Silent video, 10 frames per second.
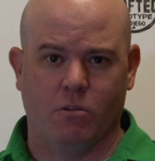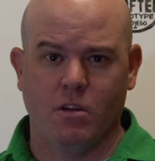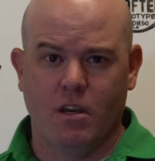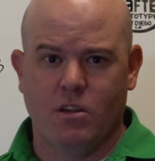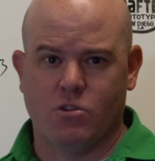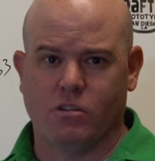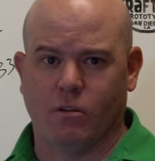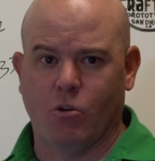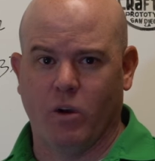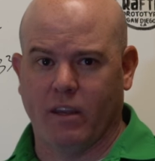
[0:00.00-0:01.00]
So
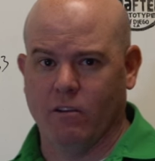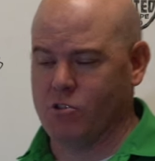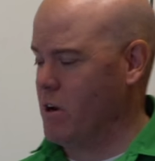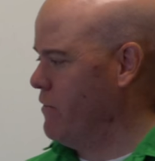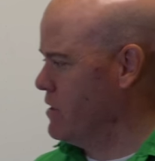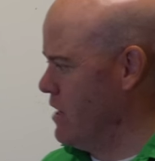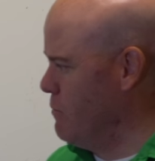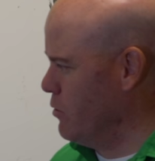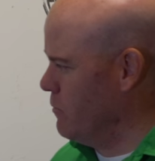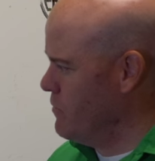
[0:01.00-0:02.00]
just a quick illustrative
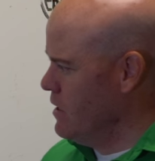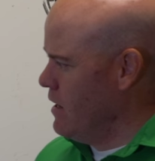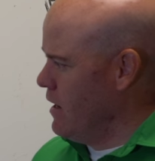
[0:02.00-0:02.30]
example